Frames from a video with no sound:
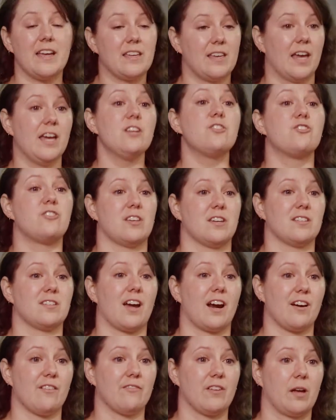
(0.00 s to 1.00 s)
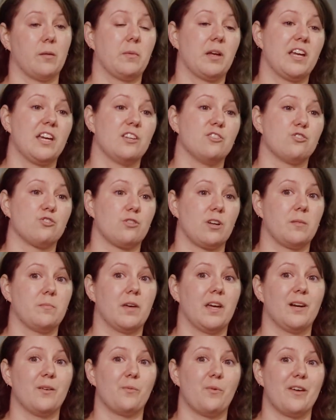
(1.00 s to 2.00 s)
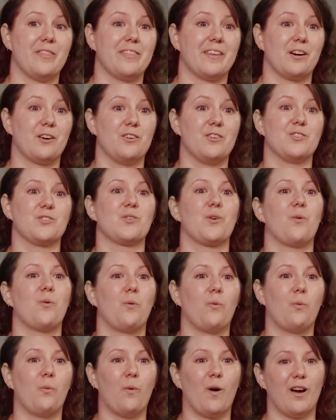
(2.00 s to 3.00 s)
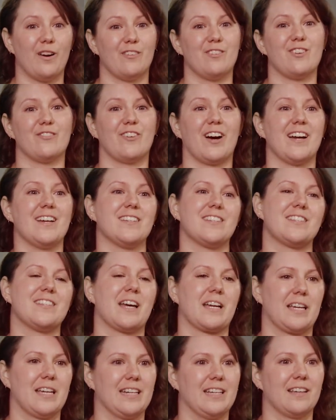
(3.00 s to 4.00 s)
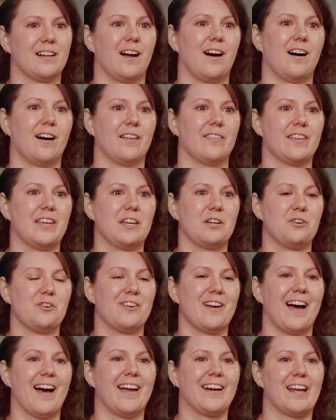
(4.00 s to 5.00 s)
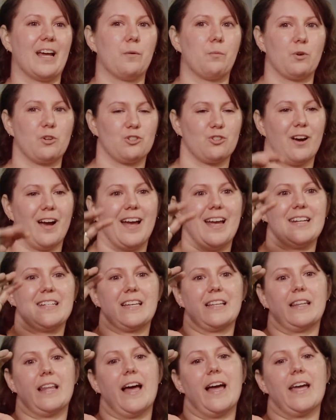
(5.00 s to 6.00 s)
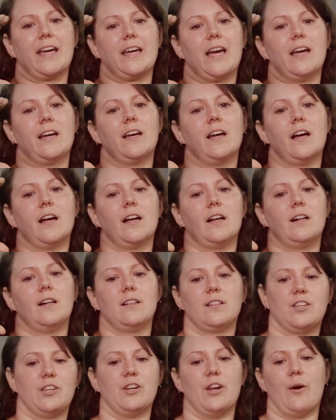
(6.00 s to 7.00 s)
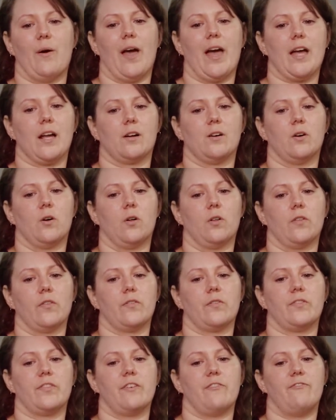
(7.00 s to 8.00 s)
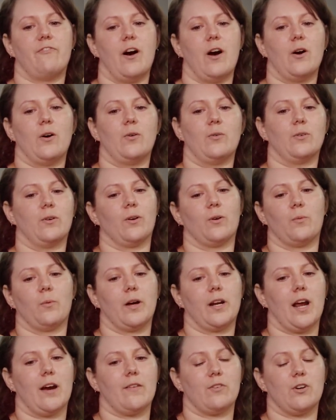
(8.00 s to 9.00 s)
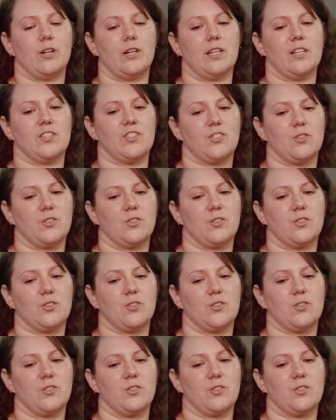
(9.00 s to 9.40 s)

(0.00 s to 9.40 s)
engage the entire family in treatment when there is one device that can get on the internet and we're trying to like you know angle the phone or whatever it is